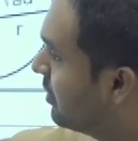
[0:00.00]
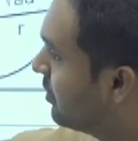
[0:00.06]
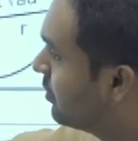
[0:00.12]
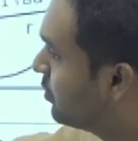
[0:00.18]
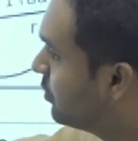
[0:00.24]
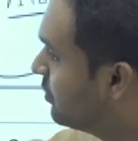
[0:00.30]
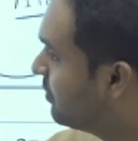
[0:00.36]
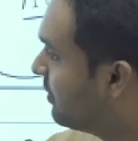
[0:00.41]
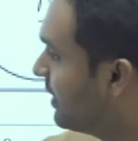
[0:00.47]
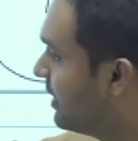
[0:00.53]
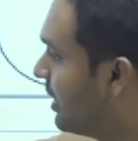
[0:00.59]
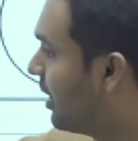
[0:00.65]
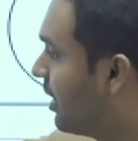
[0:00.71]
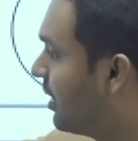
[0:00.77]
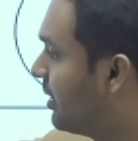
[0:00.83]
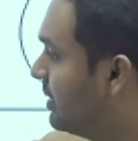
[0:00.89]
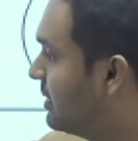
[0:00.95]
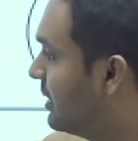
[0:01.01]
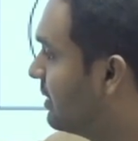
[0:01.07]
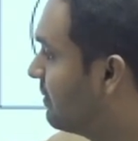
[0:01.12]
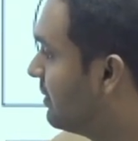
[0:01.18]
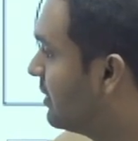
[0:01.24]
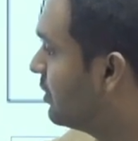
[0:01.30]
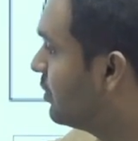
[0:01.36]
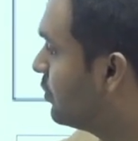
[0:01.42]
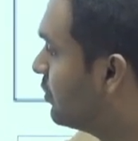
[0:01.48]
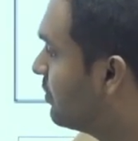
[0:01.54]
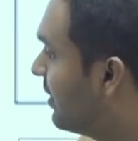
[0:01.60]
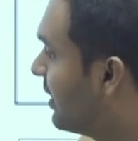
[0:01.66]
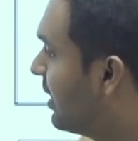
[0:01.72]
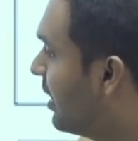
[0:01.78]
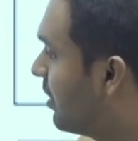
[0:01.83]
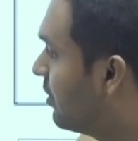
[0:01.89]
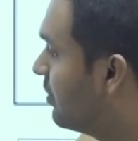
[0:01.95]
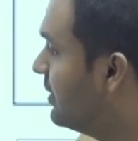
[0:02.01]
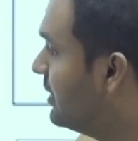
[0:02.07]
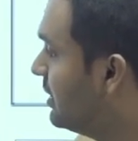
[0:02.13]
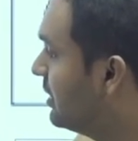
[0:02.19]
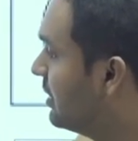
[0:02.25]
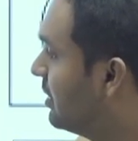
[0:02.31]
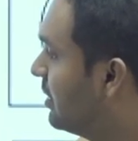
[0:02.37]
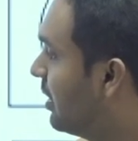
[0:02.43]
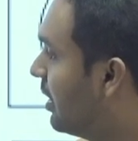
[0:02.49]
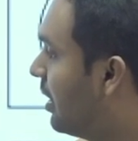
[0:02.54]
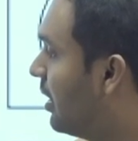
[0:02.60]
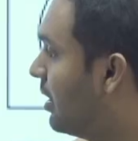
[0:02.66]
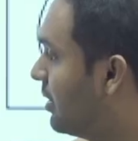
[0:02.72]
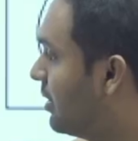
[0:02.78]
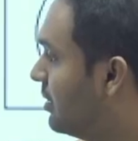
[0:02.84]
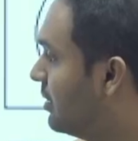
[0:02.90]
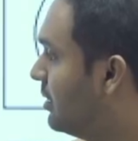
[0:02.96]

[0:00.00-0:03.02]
2 phi r is equal to 2 phi r over r.